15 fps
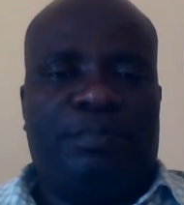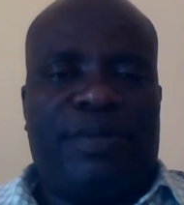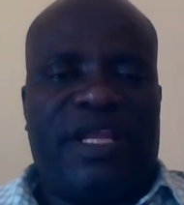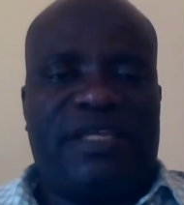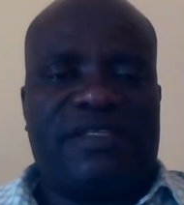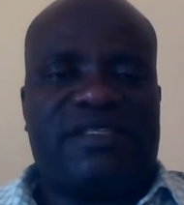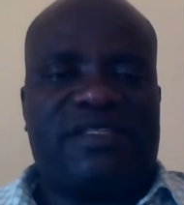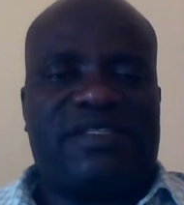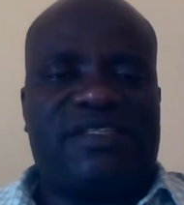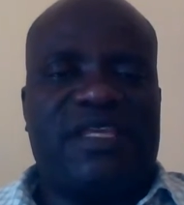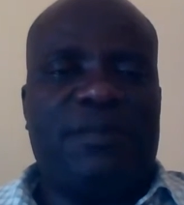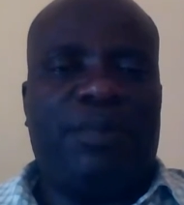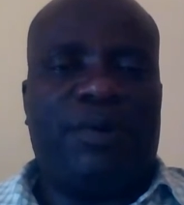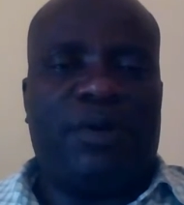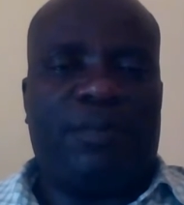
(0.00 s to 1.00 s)
press,
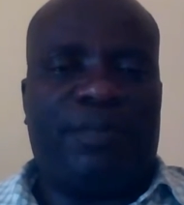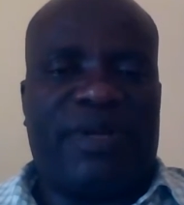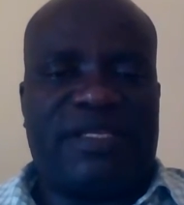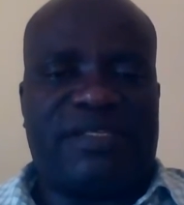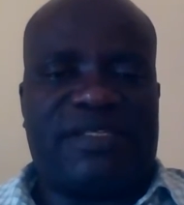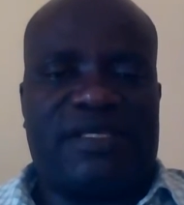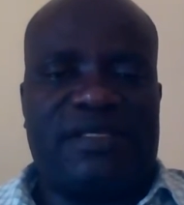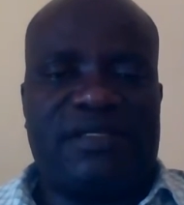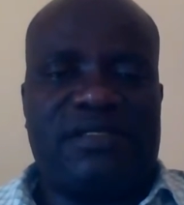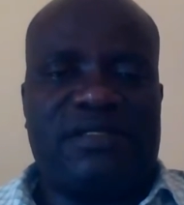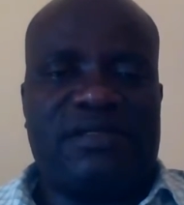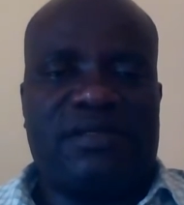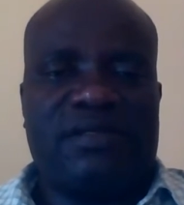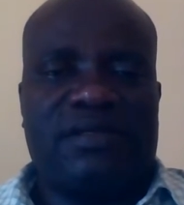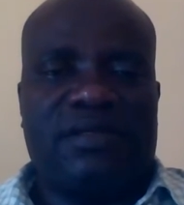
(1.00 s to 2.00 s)
simple
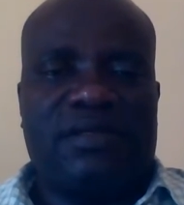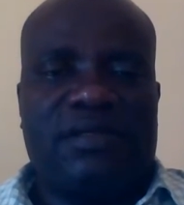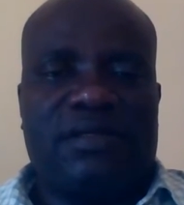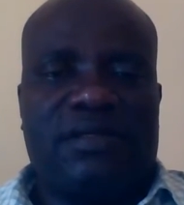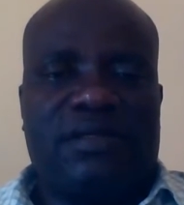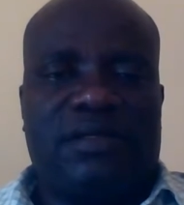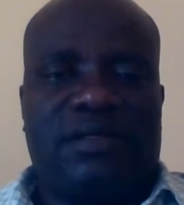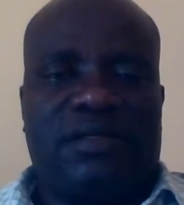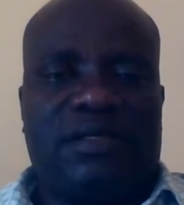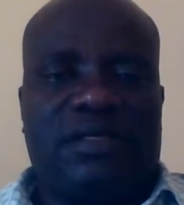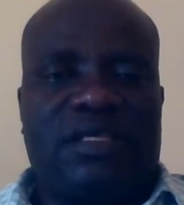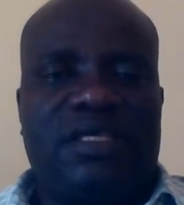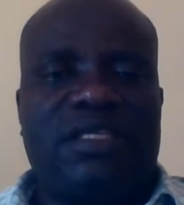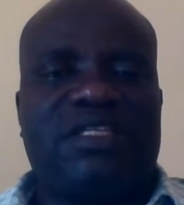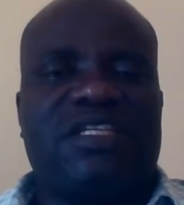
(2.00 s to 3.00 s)
present,
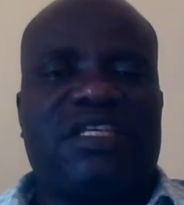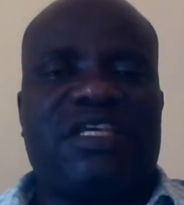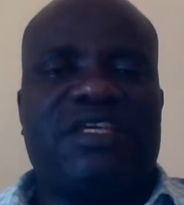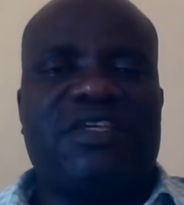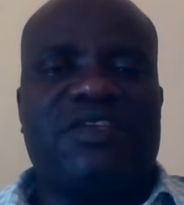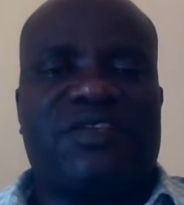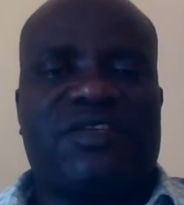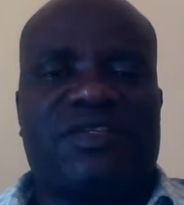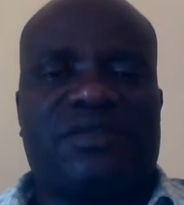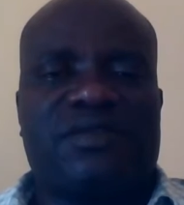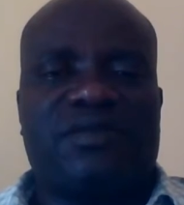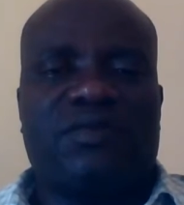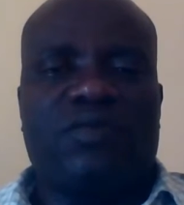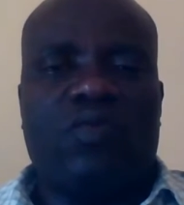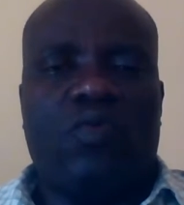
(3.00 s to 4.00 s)
it
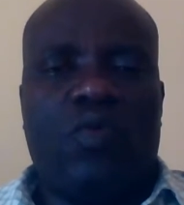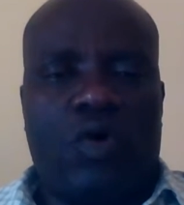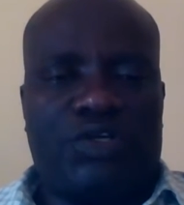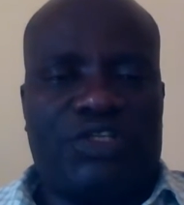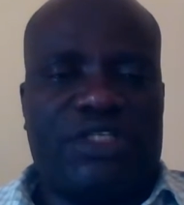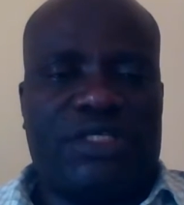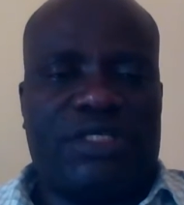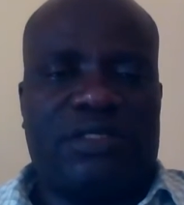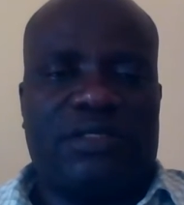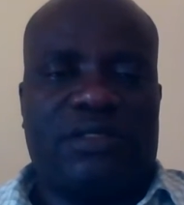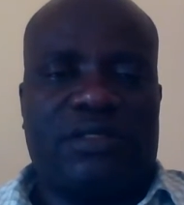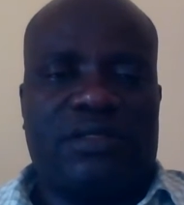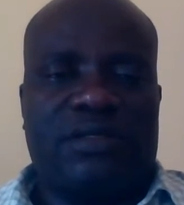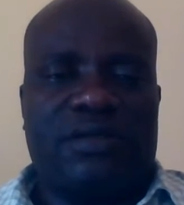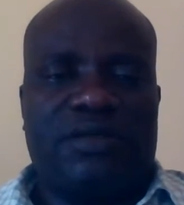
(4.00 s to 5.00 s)
is washed.
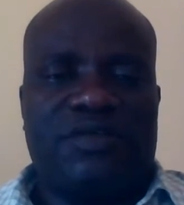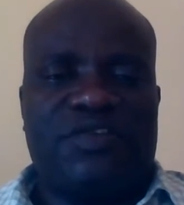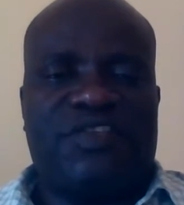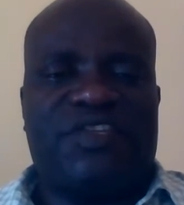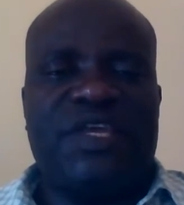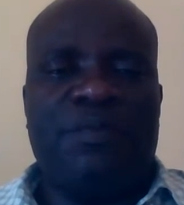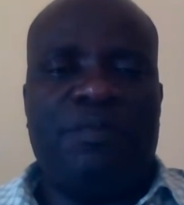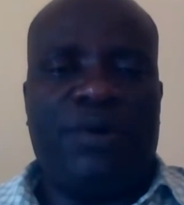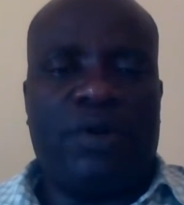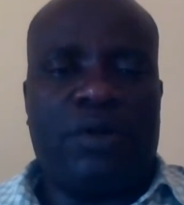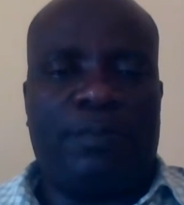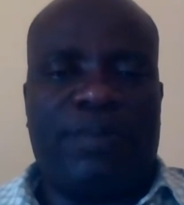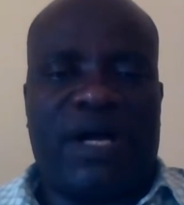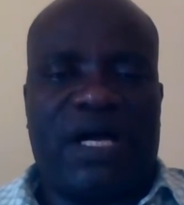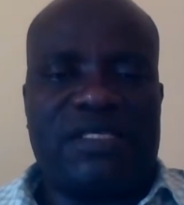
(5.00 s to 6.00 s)
Simple
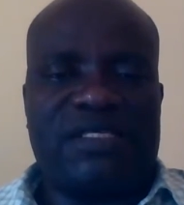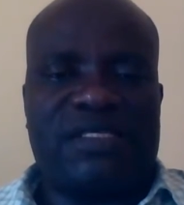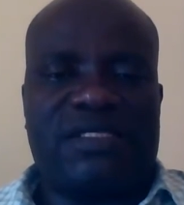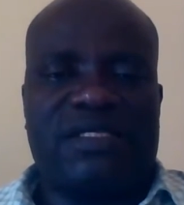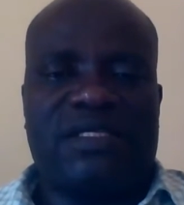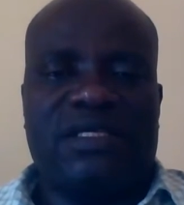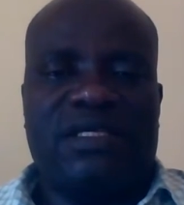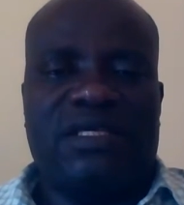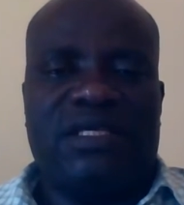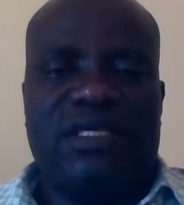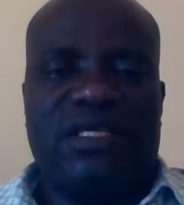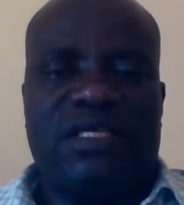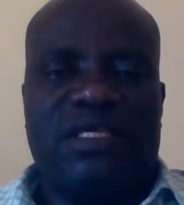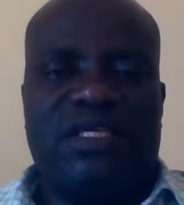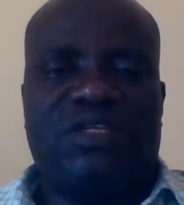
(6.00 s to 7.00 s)
past,
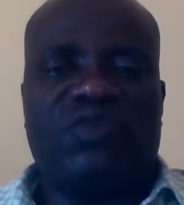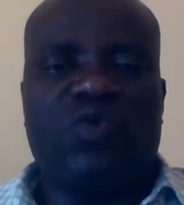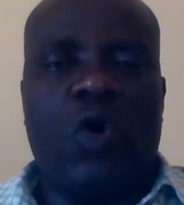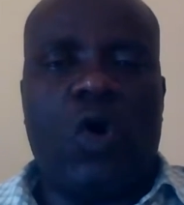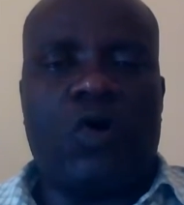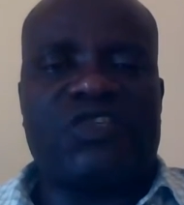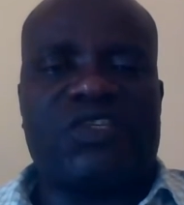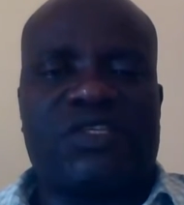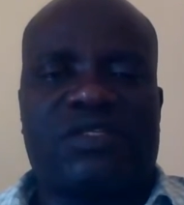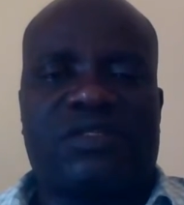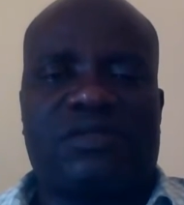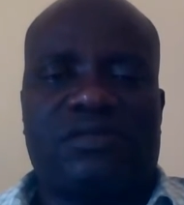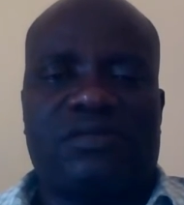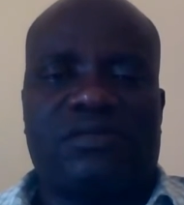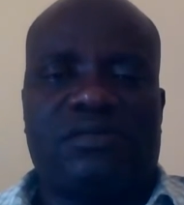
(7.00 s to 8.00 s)
it was
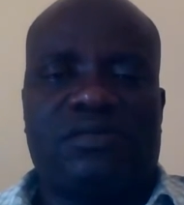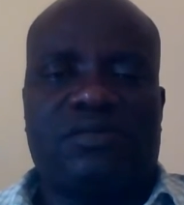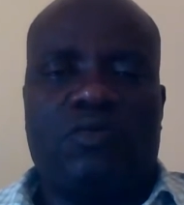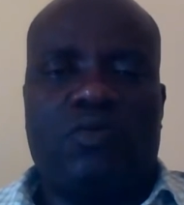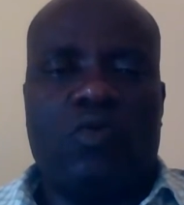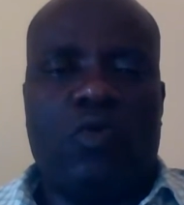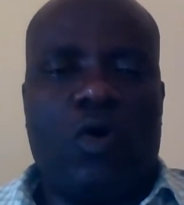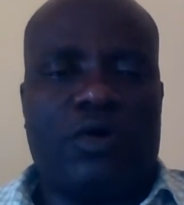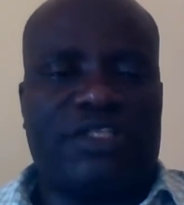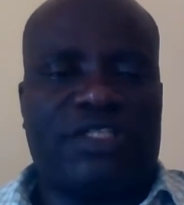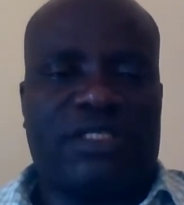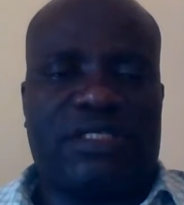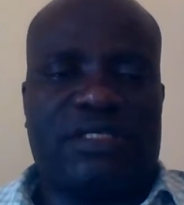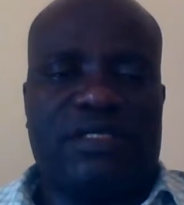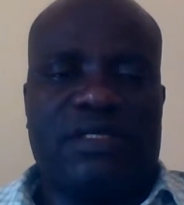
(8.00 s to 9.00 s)

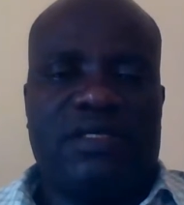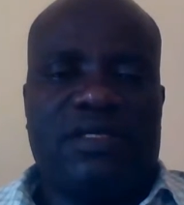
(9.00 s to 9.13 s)
washed.